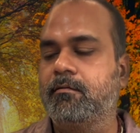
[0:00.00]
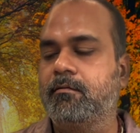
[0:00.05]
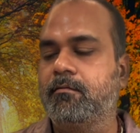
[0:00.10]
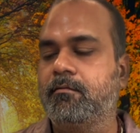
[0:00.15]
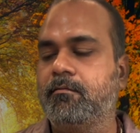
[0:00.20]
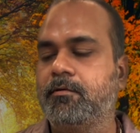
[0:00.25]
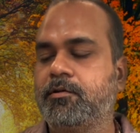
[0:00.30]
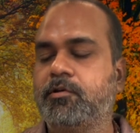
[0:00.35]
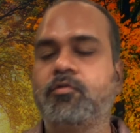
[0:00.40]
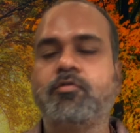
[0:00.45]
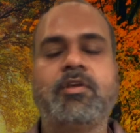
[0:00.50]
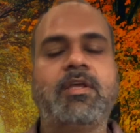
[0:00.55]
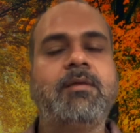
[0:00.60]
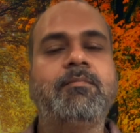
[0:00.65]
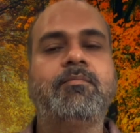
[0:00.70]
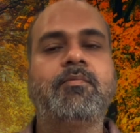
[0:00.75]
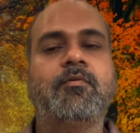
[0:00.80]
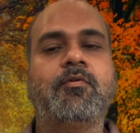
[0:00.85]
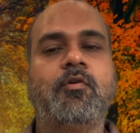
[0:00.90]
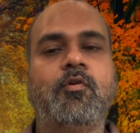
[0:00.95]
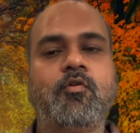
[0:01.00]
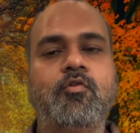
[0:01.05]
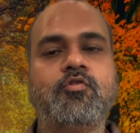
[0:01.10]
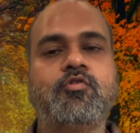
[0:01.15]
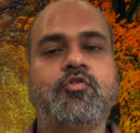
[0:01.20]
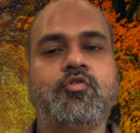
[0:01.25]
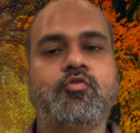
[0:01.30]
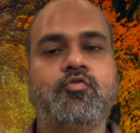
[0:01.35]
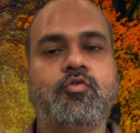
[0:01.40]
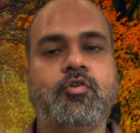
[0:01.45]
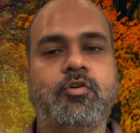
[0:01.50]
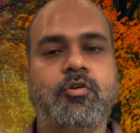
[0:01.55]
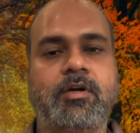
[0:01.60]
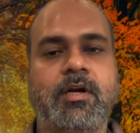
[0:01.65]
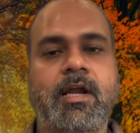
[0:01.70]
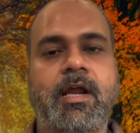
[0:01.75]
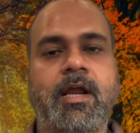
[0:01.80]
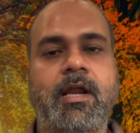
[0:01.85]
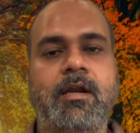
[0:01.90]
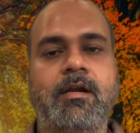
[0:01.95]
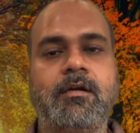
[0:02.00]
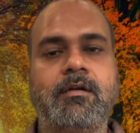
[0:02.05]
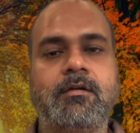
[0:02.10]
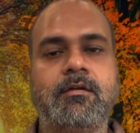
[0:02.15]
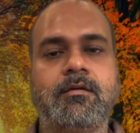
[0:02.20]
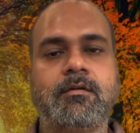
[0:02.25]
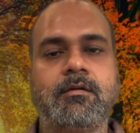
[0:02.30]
which you keep close to your hand,